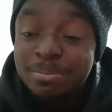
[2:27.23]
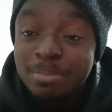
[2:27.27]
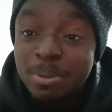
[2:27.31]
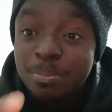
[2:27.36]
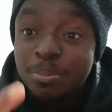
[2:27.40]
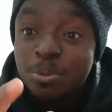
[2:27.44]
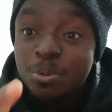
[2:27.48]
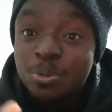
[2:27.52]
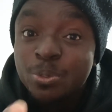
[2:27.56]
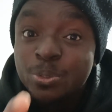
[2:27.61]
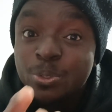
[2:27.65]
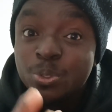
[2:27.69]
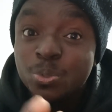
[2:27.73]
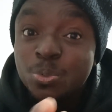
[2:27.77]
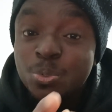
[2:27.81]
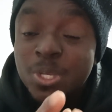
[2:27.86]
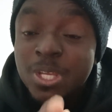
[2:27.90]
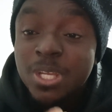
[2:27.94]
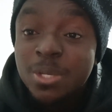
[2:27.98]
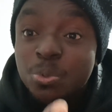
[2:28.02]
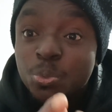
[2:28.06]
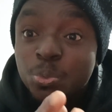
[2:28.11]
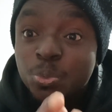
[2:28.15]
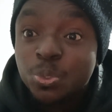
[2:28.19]
People
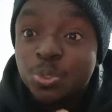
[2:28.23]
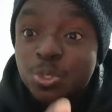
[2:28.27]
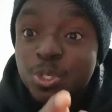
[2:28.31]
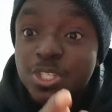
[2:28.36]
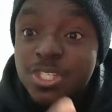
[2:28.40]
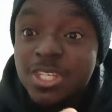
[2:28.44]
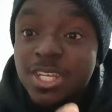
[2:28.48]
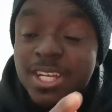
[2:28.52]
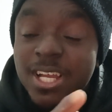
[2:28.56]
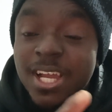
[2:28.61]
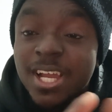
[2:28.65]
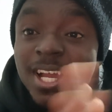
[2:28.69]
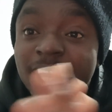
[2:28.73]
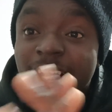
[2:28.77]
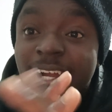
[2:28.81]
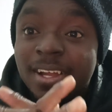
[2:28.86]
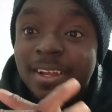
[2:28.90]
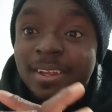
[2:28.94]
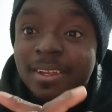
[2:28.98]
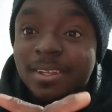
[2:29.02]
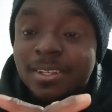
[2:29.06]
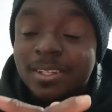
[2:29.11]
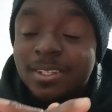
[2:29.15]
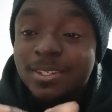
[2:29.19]
will just say,
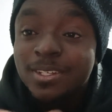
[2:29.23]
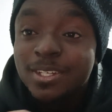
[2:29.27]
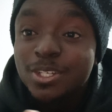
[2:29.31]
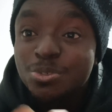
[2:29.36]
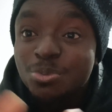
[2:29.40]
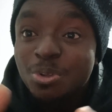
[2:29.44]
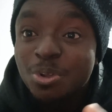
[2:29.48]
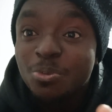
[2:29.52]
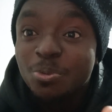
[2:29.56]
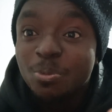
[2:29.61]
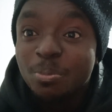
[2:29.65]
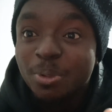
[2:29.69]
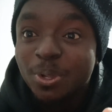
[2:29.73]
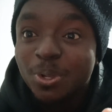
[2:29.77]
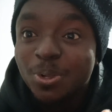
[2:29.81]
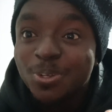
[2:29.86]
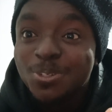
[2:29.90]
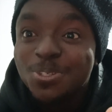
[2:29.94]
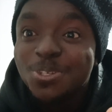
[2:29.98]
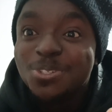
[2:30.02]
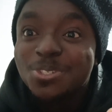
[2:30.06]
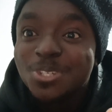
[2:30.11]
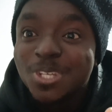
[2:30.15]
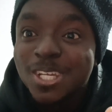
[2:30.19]
this one will
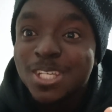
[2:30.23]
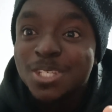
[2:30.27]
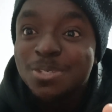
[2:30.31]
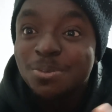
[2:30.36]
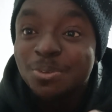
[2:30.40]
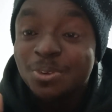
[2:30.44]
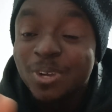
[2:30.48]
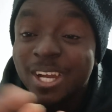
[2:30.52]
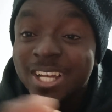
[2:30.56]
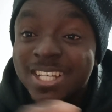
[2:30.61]
become successful,